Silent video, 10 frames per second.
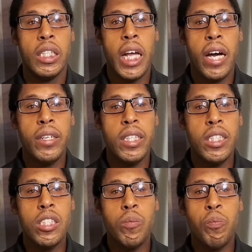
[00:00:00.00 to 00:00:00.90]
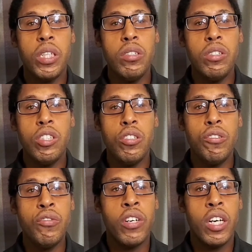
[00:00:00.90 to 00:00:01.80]
Now, this
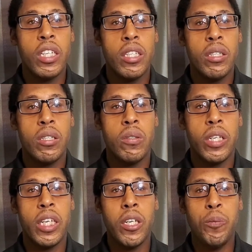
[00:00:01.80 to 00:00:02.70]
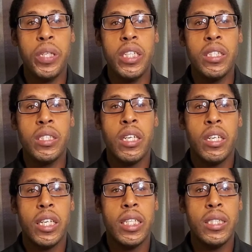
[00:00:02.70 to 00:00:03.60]
Bluetooth, you know, earpiece
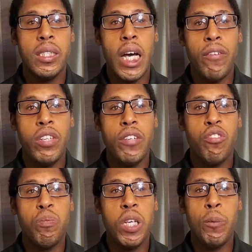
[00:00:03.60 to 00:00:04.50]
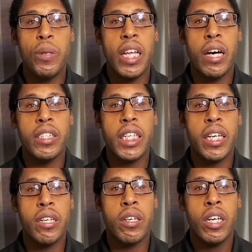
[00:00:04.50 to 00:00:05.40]
is definitely for people out
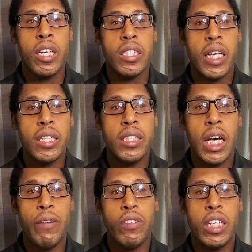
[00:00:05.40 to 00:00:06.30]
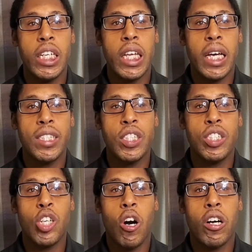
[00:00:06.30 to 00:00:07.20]
there that definitely like
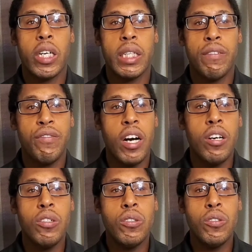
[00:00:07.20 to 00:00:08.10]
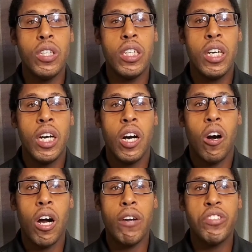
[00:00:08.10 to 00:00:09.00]
to talk on the phone,
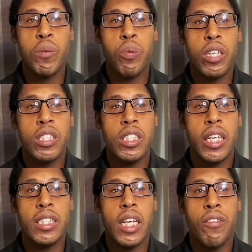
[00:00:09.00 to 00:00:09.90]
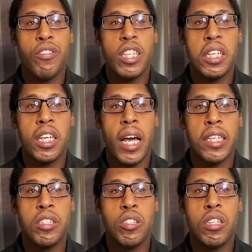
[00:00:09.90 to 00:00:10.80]
or if you're a person that definitely
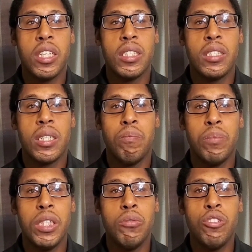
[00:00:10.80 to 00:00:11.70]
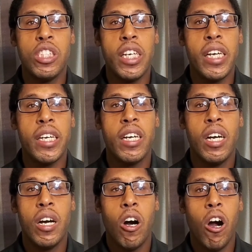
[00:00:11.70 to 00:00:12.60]
likes to listen to music,
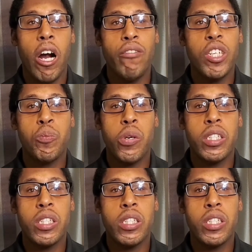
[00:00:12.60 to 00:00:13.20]
or if you're a